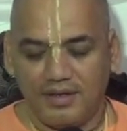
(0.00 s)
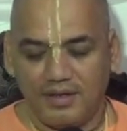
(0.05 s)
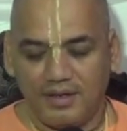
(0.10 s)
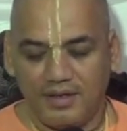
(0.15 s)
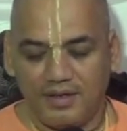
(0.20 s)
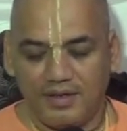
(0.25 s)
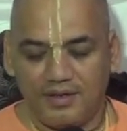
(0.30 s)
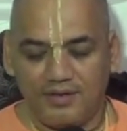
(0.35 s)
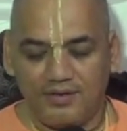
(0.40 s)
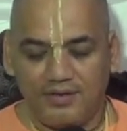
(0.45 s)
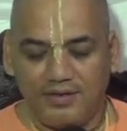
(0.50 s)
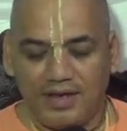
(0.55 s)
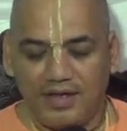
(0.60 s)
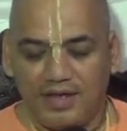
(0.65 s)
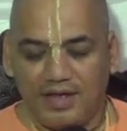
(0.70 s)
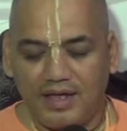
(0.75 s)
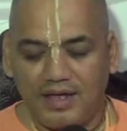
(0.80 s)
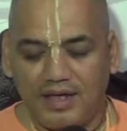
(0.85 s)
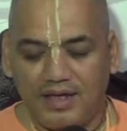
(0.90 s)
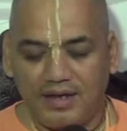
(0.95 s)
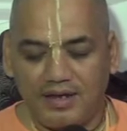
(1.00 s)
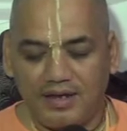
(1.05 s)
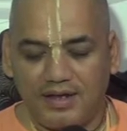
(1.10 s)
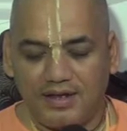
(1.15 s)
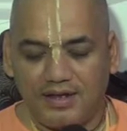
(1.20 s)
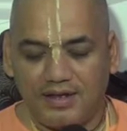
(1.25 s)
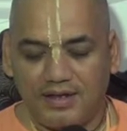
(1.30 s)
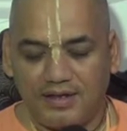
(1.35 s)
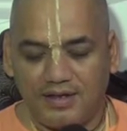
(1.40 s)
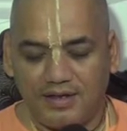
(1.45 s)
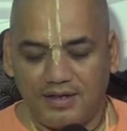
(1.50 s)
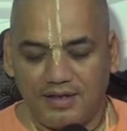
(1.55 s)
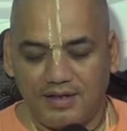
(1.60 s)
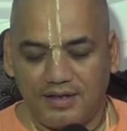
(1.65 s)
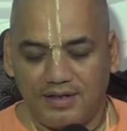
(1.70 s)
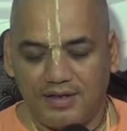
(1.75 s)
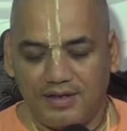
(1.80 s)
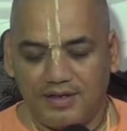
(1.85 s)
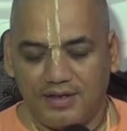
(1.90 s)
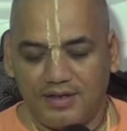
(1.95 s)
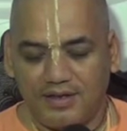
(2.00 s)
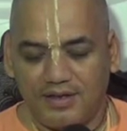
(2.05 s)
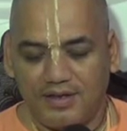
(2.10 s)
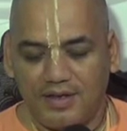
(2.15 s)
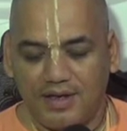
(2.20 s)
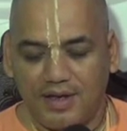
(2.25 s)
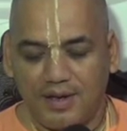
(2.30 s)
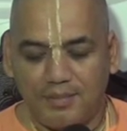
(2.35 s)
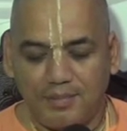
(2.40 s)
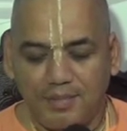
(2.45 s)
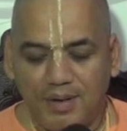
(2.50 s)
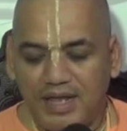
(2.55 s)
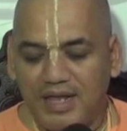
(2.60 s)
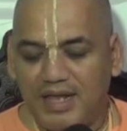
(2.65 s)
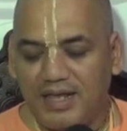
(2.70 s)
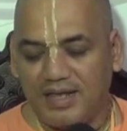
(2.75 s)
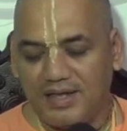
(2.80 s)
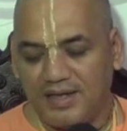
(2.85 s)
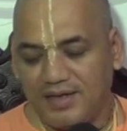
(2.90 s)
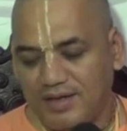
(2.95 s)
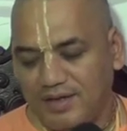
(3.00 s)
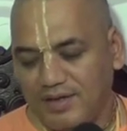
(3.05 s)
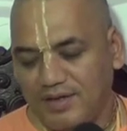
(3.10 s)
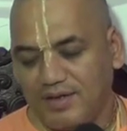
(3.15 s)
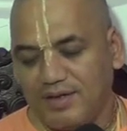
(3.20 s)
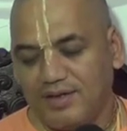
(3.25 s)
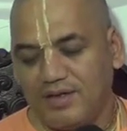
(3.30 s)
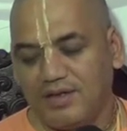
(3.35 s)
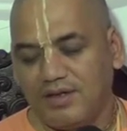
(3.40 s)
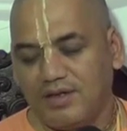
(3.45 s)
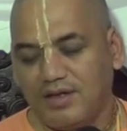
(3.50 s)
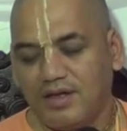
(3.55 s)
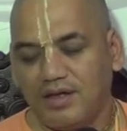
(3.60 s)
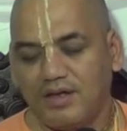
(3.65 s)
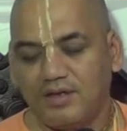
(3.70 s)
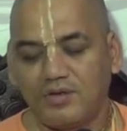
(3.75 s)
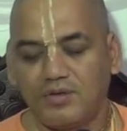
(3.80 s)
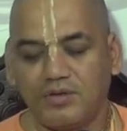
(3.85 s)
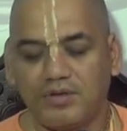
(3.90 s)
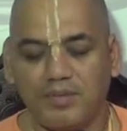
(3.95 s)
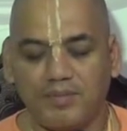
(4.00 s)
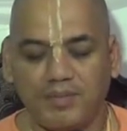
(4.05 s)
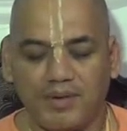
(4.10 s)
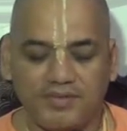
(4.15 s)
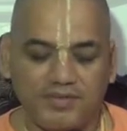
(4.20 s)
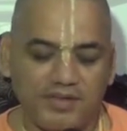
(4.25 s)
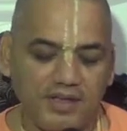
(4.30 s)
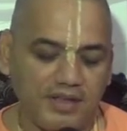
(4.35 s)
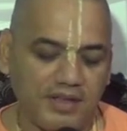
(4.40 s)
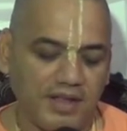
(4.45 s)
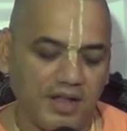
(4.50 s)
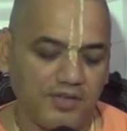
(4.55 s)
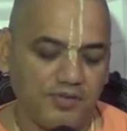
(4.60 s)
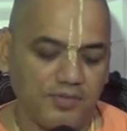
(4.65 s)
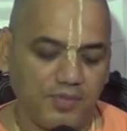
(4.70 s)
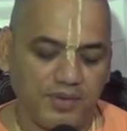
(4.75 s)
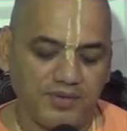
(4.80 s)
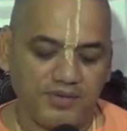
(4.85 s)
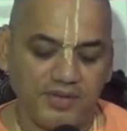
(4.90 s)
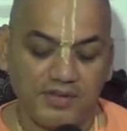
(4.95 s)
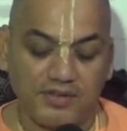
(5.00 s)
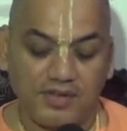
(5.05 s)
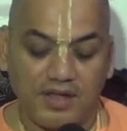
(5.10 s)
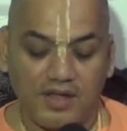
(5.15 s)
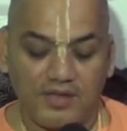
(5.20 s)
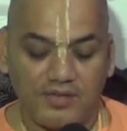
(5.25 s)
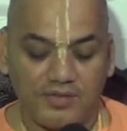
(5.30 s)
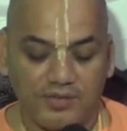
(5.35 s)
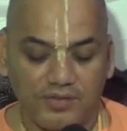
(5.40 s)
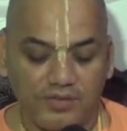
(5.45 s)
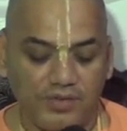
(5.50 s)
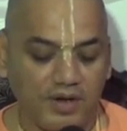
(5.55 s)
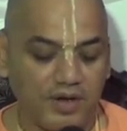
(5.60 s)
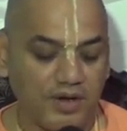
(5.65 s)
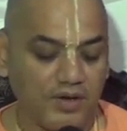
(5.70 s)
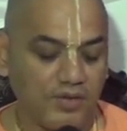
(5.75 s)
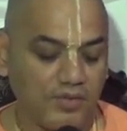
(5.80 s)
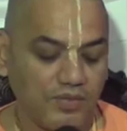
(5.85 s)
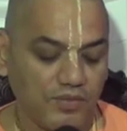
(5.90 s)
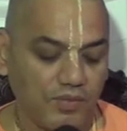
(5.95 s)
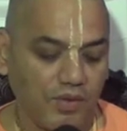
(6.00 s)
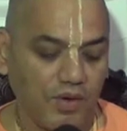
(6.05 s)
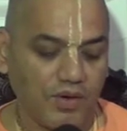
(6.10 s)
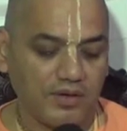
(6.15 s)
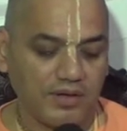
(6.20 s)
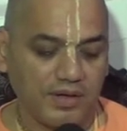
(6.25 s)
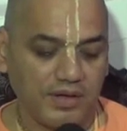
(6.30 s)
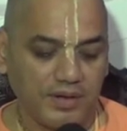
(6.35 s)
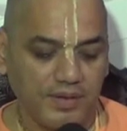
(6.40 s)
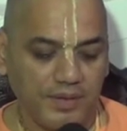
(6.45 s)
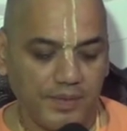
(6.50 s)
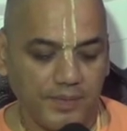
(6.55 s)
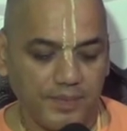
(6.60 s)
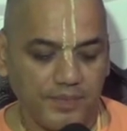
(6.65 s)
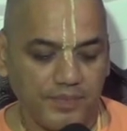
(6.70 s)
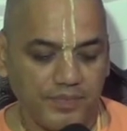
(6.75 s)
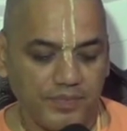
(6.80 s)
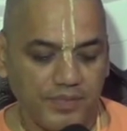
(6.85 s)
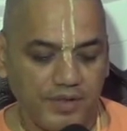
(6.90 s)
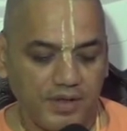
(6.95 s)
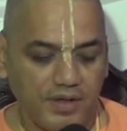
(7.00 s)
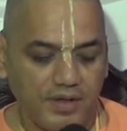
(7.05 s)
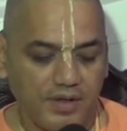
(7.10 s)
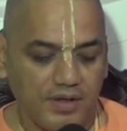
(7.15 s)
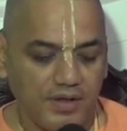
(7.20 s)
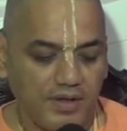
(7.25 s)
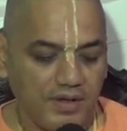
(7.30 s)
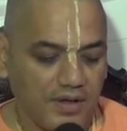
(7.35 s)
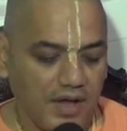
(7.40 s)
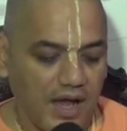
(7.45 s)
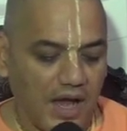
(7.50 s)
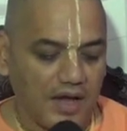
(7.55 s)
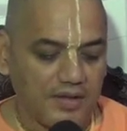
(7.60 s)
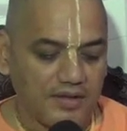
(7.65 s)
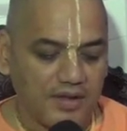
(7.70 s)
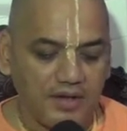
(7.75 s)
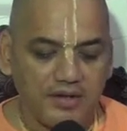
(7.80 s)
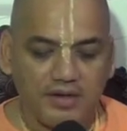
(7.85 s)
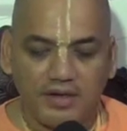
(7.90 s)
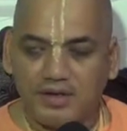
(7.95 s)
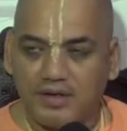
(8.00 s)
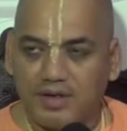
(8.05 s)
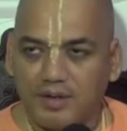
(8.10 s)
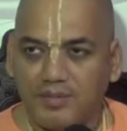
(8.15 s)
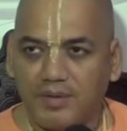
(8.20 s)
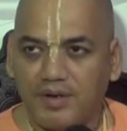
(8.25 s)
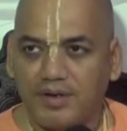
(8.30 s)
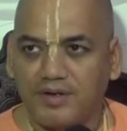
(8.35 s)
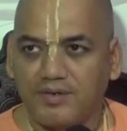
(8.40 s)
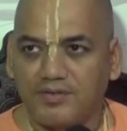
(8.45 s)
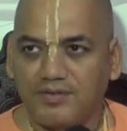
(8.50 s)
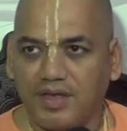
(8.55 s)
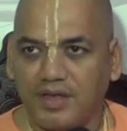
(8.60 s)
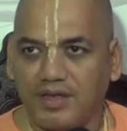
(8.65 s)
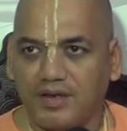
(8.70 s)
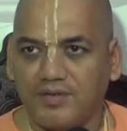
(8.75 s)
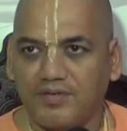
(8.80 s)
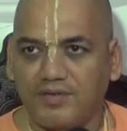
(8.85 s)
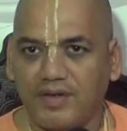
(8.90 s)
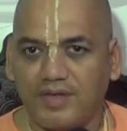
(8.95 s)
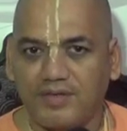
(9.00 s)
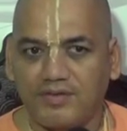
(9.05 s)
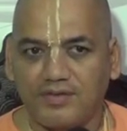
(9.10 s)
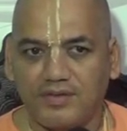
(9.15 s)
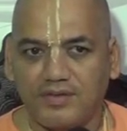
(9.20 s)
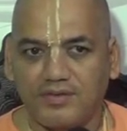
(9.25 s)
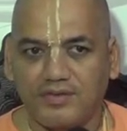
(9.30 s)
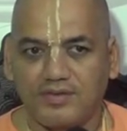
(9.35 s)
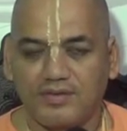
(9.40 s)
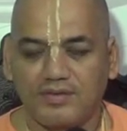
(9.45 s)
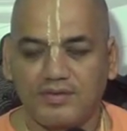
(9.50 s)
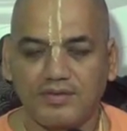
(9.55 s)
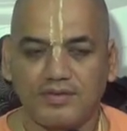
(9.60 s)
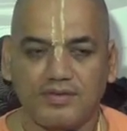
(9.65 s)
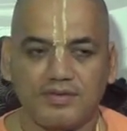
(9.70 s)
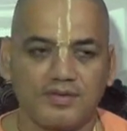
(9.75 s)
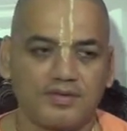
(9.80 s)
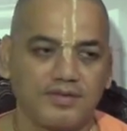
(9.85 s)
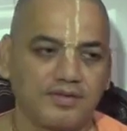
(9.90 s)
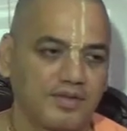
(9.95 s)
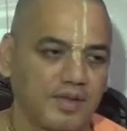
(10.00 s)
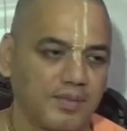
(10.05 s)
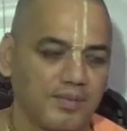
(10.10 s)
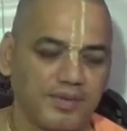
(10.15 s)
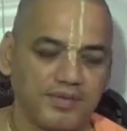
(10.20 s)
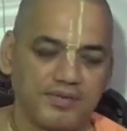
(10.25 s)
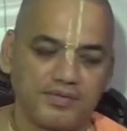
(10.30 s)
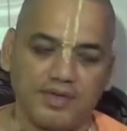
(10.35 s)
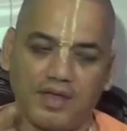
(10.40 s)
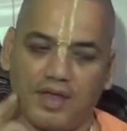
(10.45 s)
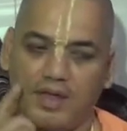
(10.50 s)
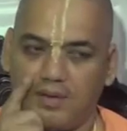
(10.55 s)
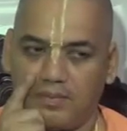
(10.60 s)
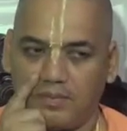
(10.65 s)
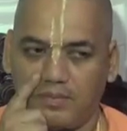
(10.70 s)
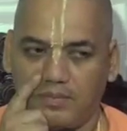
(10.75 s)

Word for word: I was taking a plea uh, to the prachetas. Prachetas were in water. Uh, they had done tremendous sacrifices, tapasya.